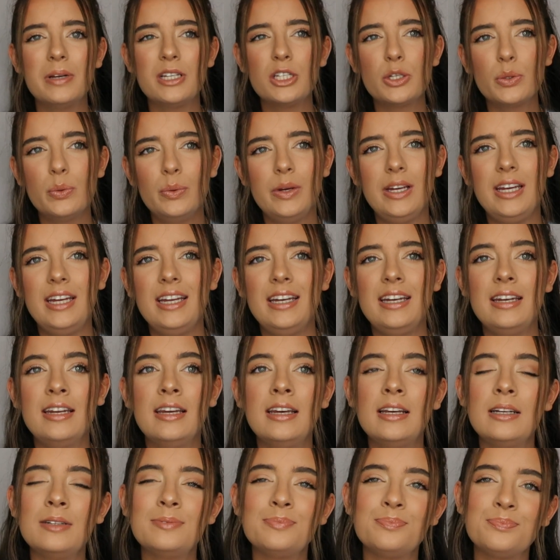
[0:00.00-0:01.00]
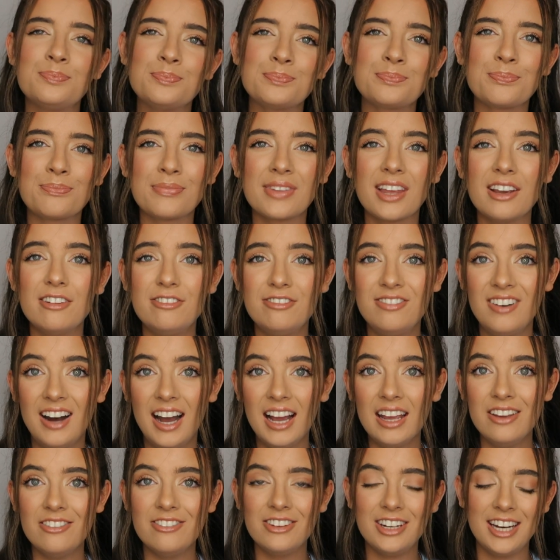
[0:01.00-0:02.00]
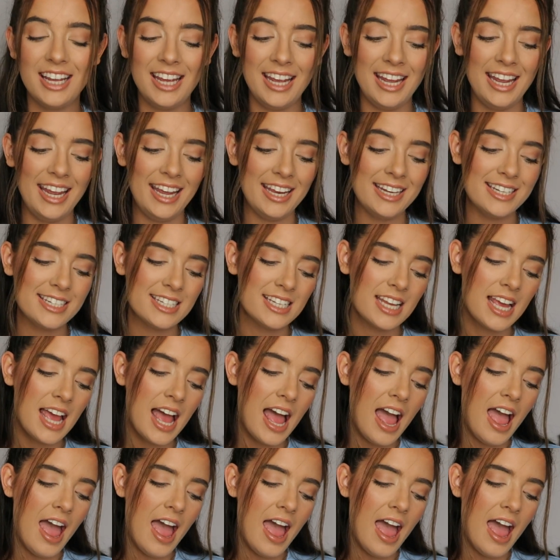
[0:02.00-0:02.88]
between 5 and 8.